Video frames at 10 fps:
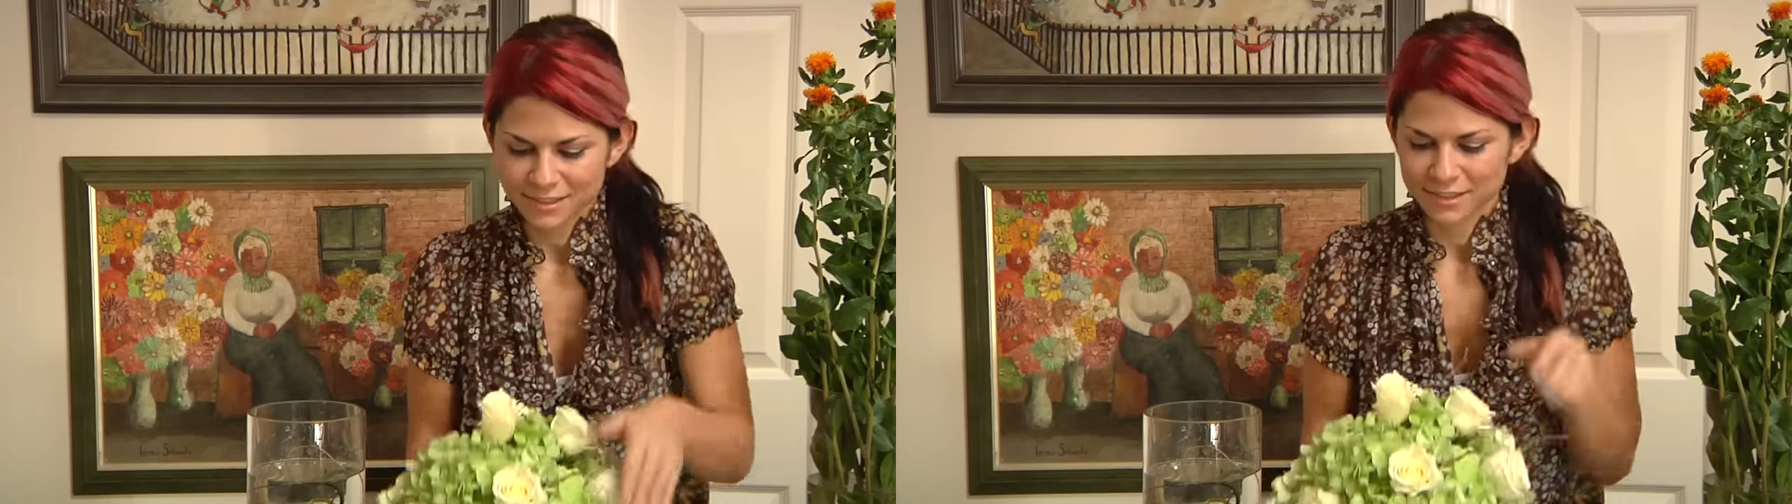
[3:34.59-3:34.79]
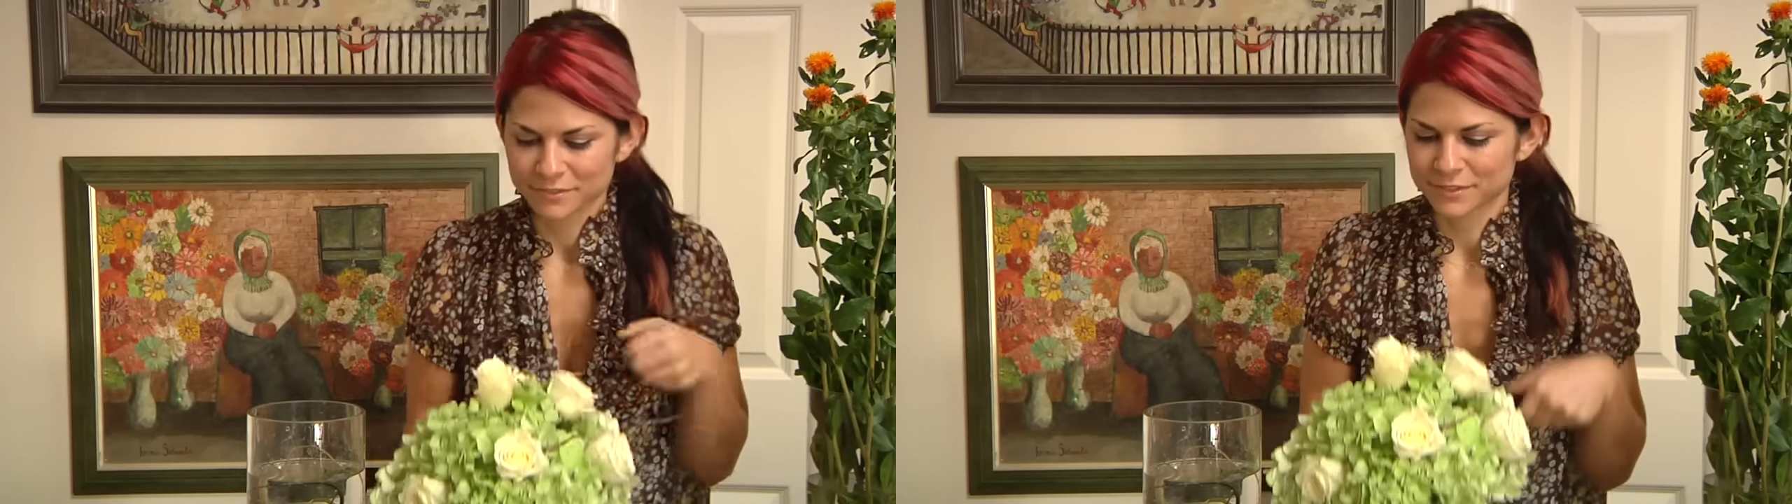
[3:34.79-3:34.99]

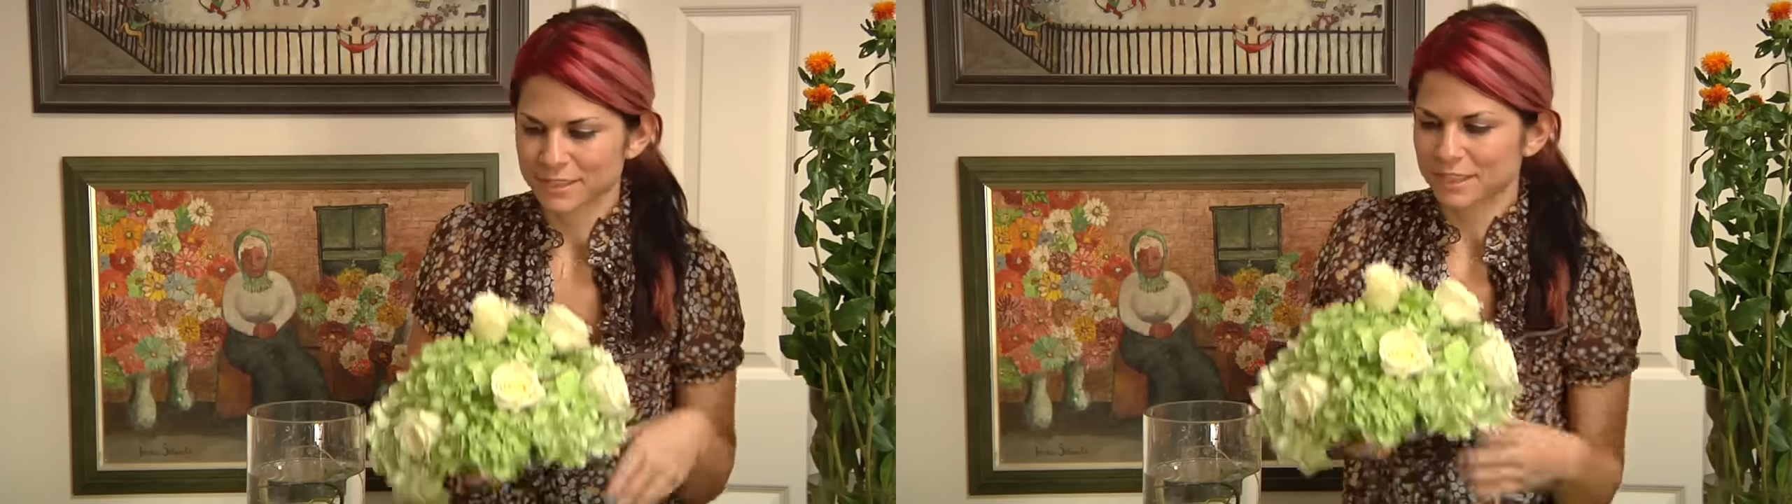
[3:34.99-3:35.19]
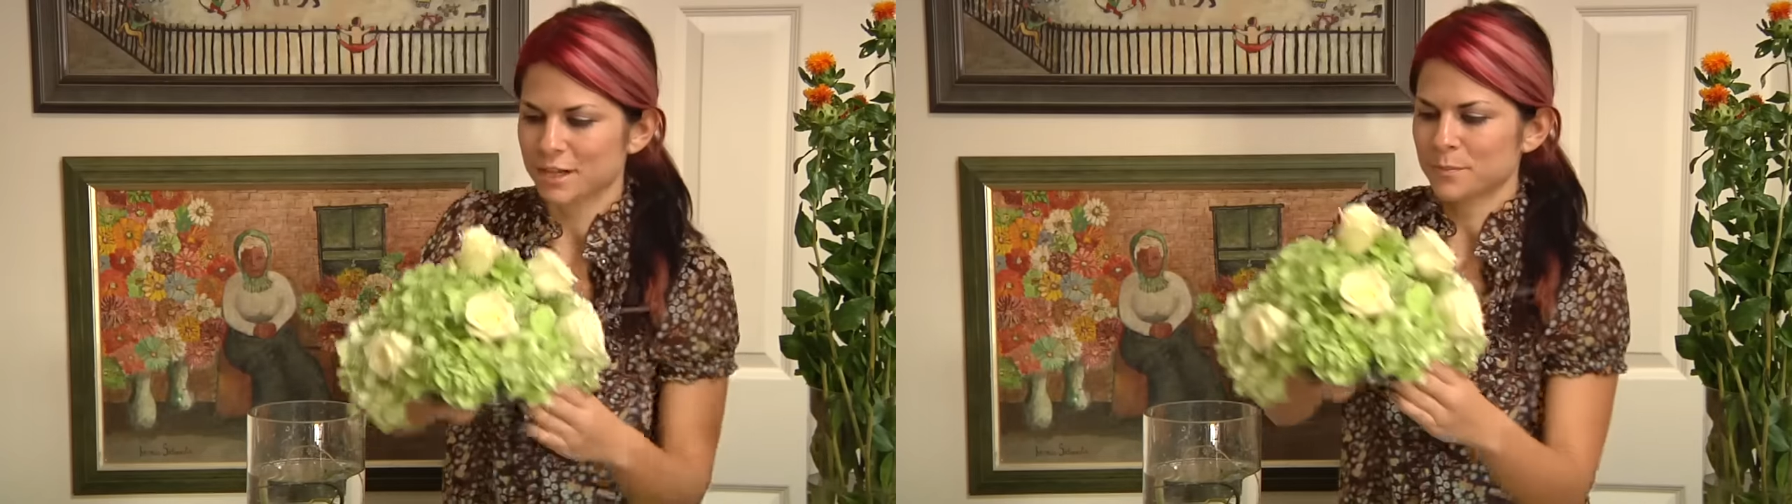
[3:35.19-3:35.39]
lift
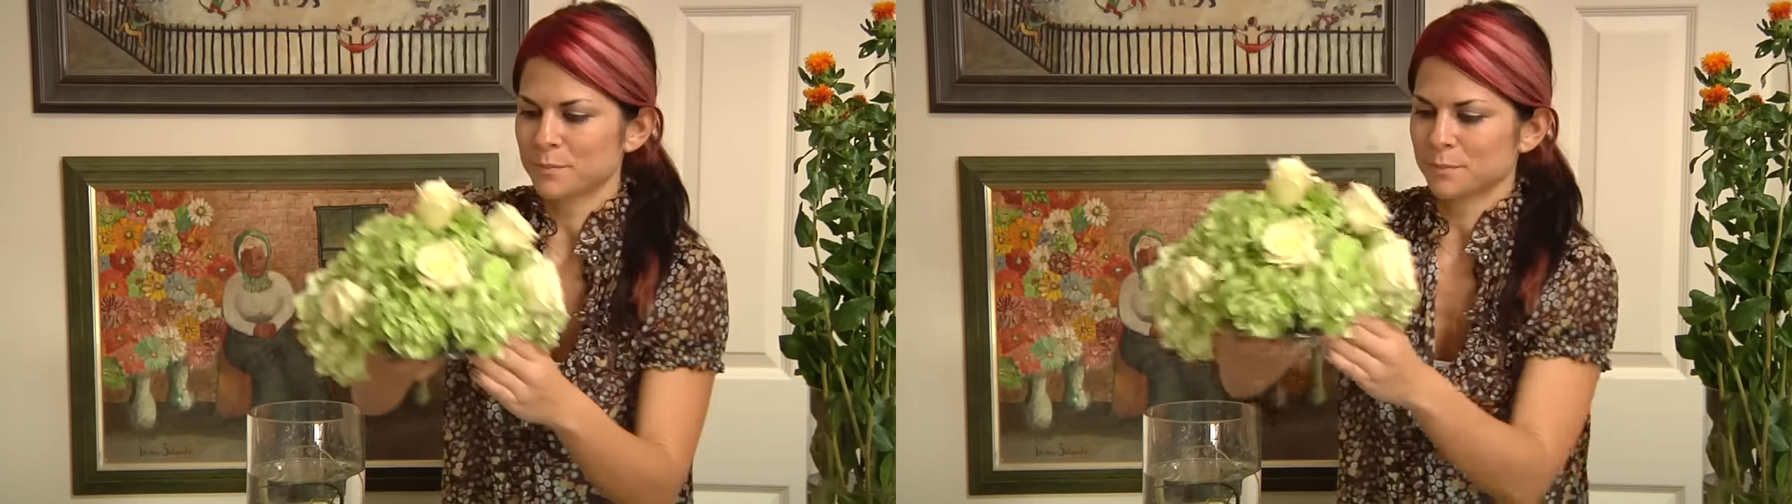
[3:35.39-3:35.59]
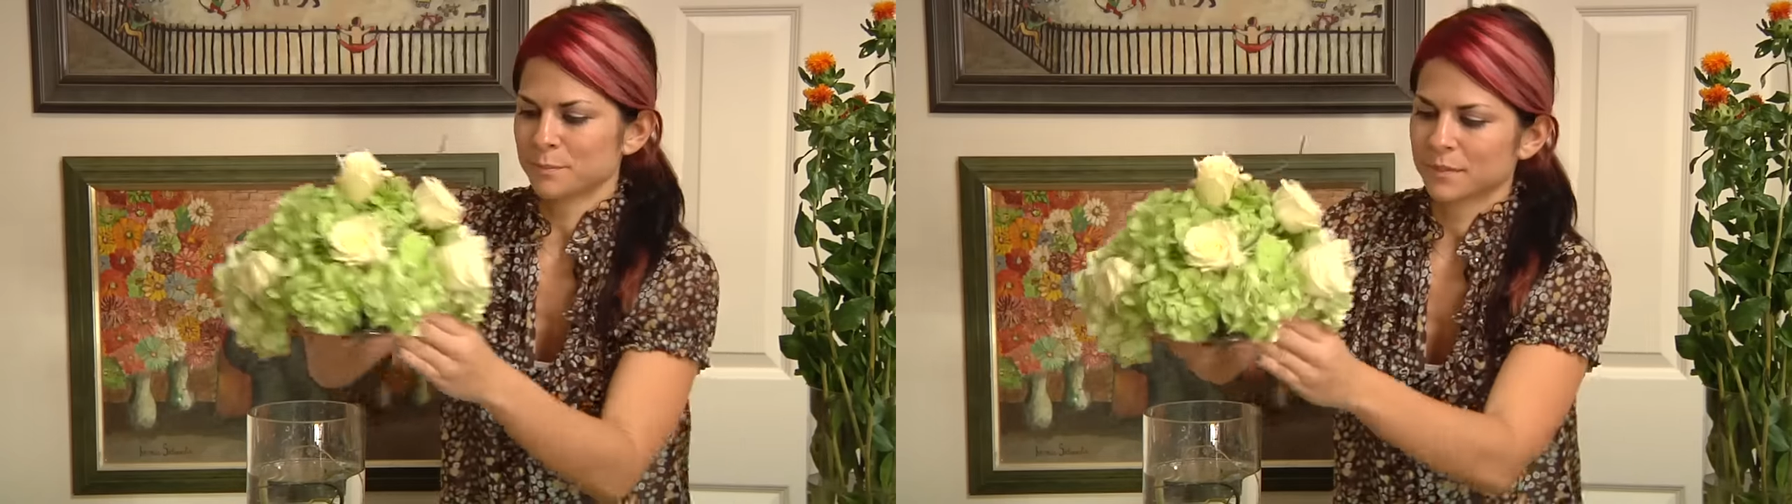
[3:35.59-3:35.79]
it up
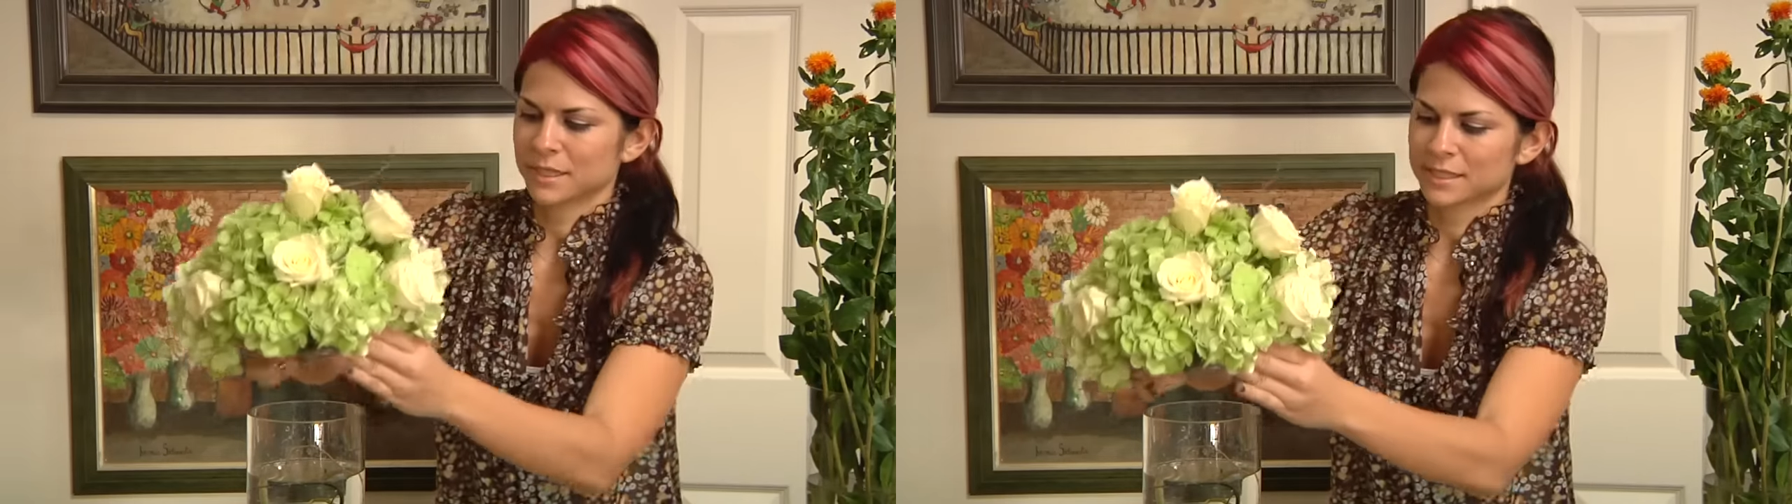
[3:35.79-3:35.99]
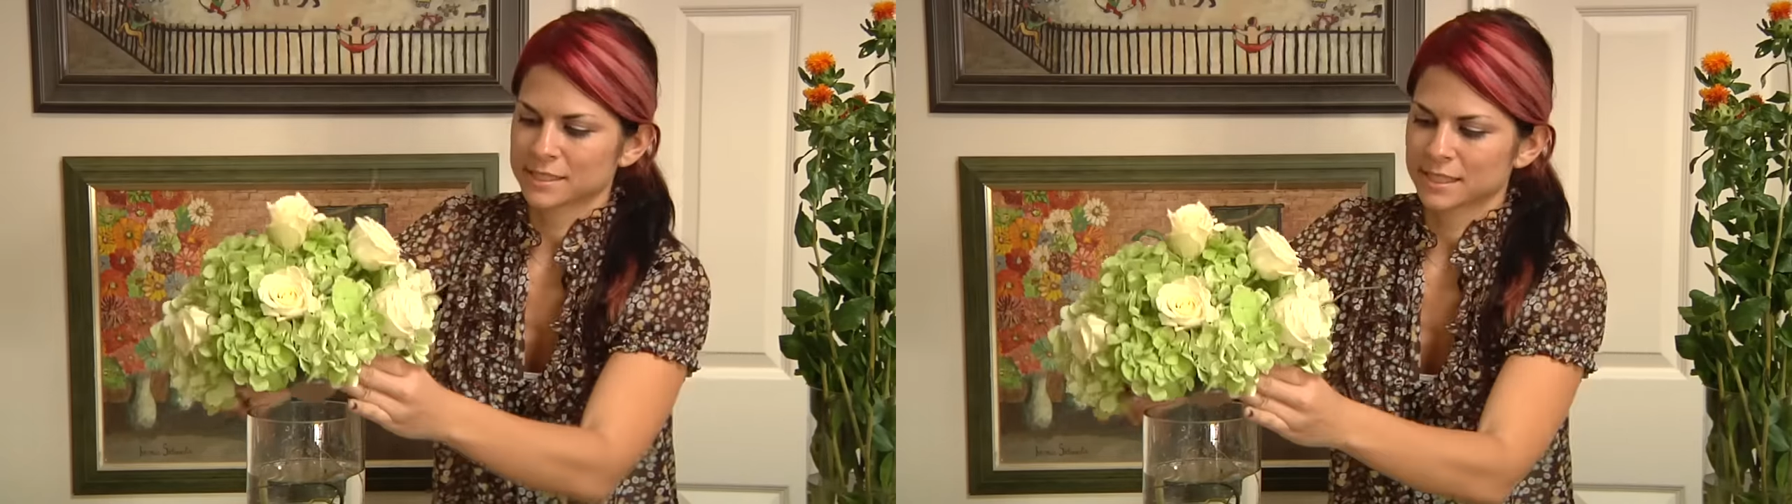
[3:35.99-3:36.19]

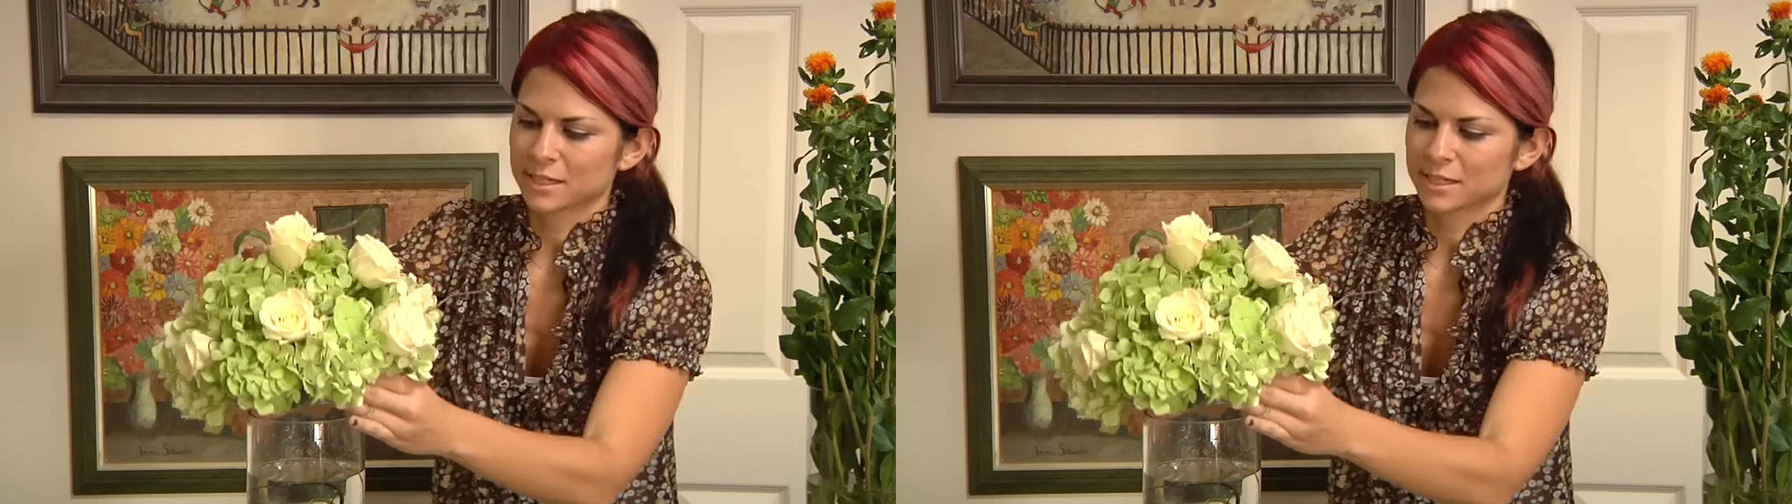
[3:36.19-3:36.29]
place